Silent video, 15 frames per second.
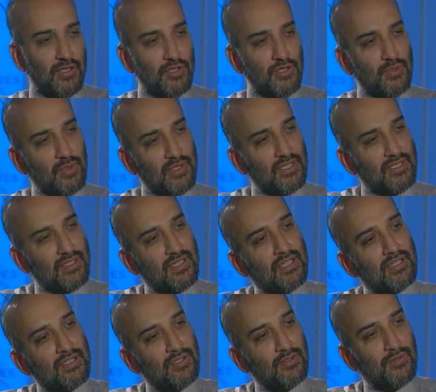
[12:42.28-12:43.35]
To what
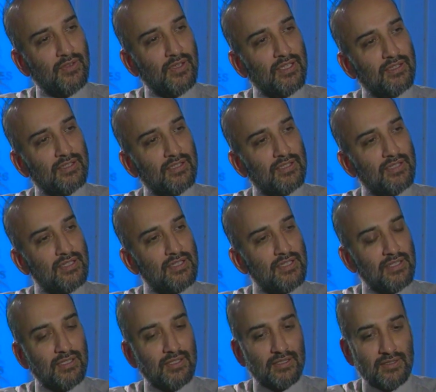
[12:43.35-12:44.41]
extent do you think that
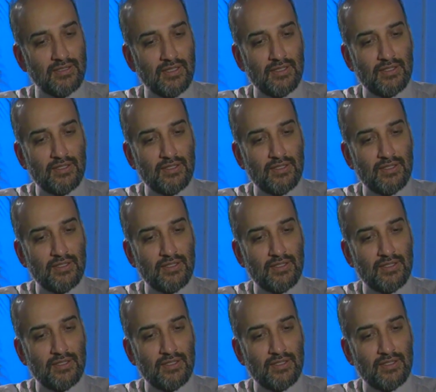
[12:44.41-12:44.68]
uh,